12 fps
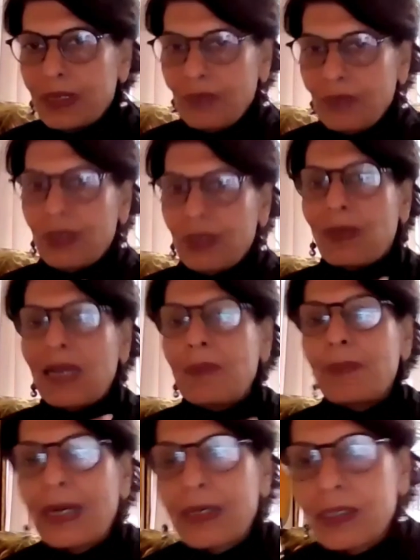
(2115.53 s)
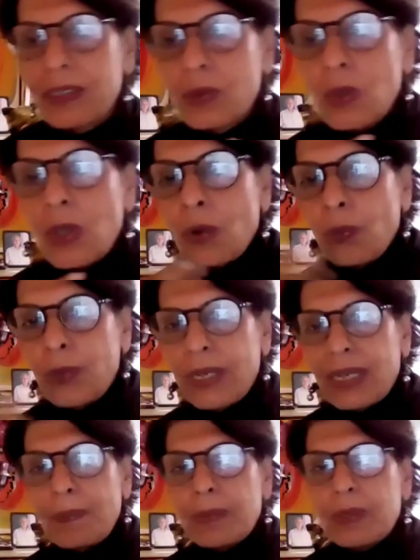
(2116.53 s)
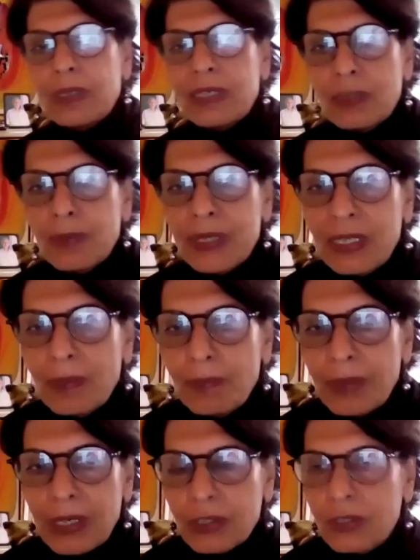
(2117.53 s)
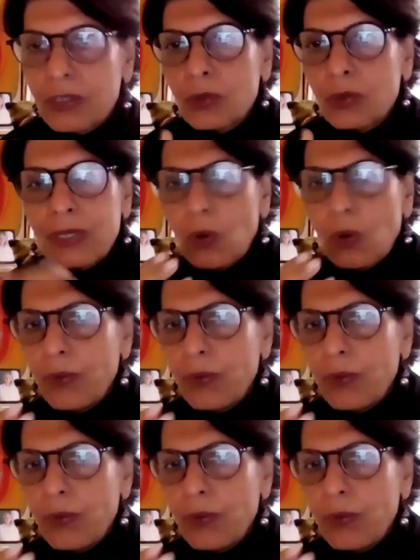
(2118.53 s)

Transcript: And even in my practice, we kept dismissing patients who said,